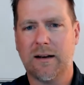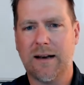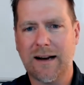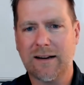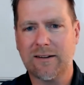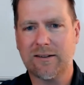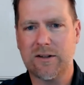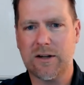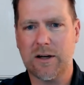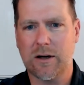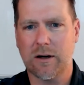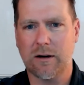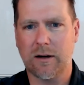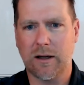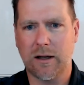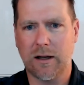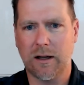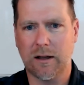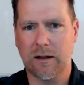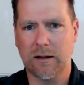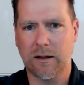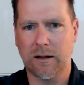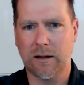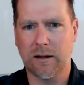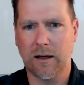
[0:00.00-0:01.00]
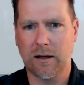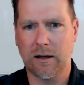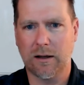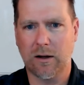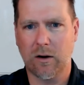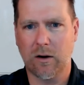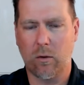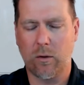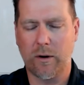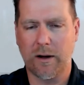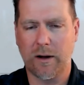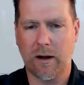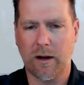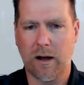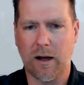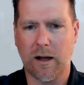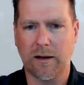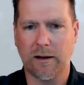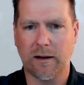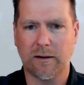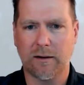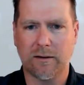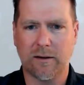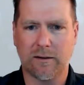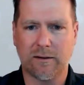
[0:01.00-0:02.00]
next year and going
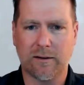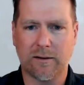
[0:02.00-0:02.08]
on.